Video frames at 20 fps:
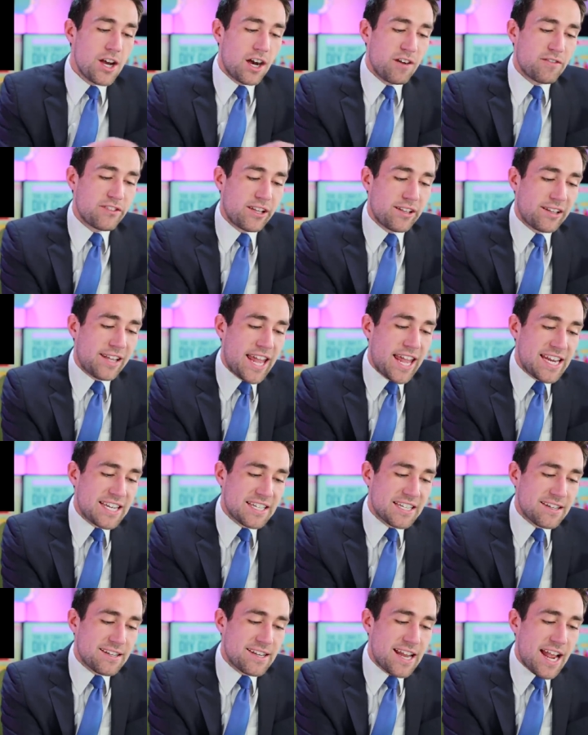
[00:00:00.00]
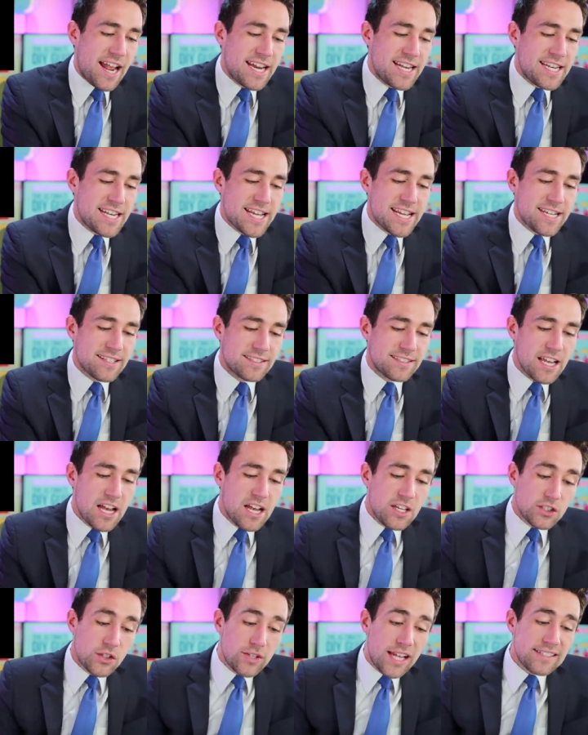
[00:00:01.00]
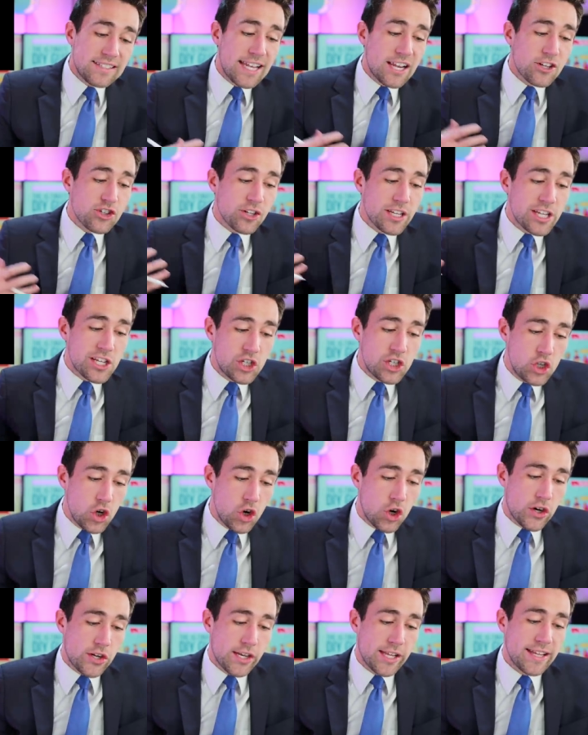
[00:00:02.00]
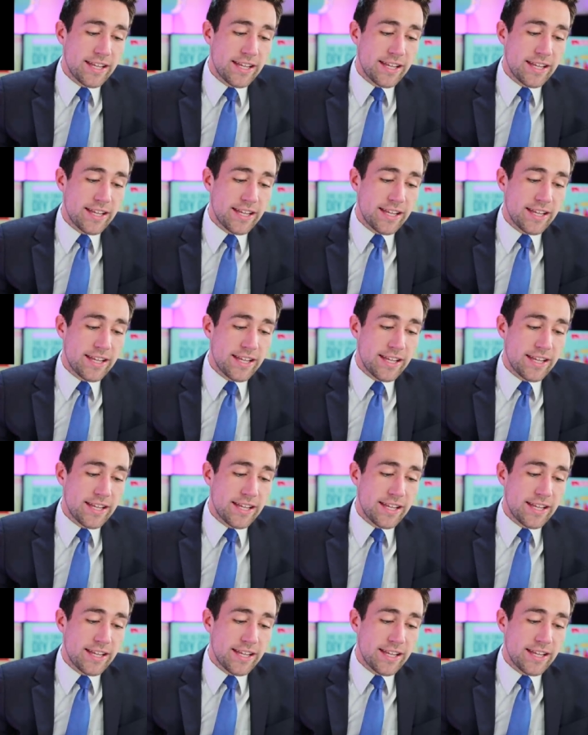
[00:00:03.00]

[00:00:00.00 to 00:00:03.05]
of the late 90s. So that's actually good.